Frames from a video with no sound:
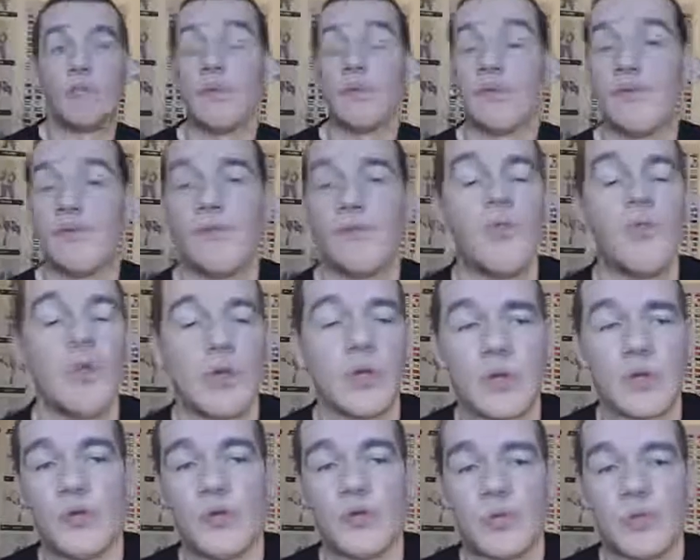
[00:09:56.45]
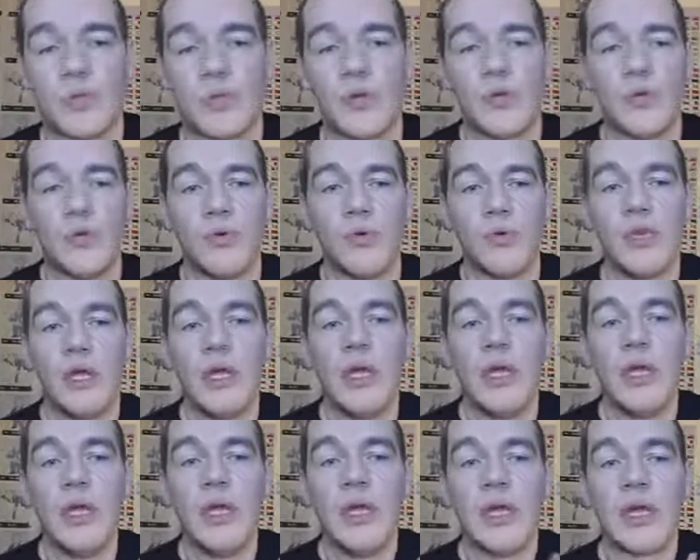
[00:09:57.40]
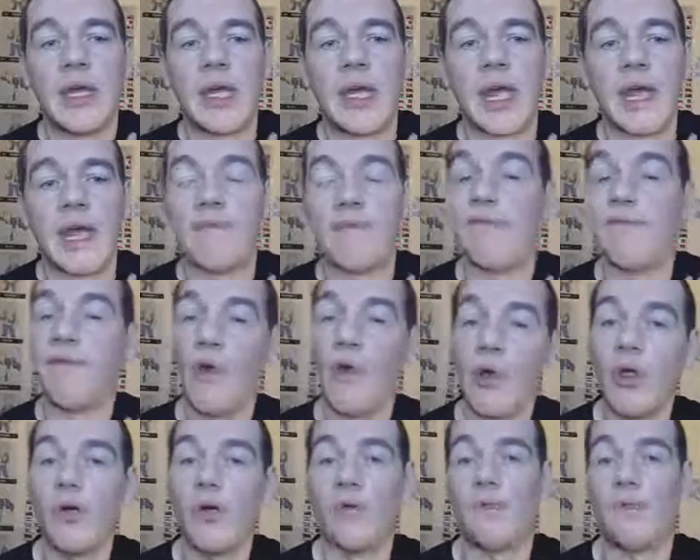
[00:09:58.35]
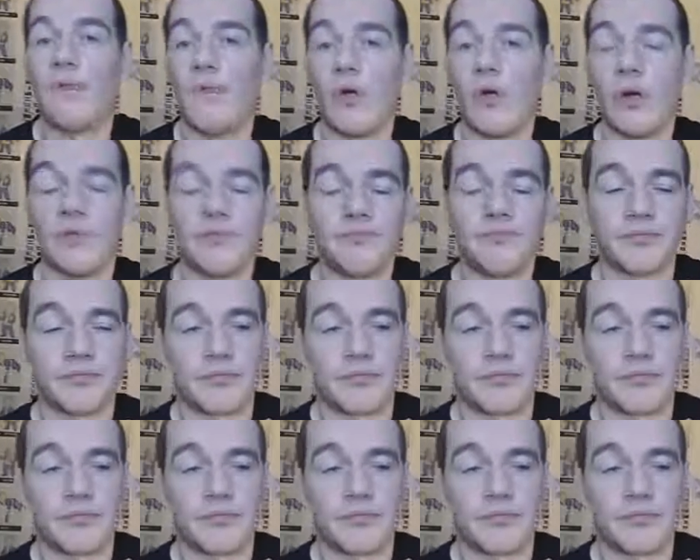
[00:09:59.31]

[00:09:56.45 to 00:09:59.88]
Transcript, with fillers: Number 4 goes to uh, Fallout 4.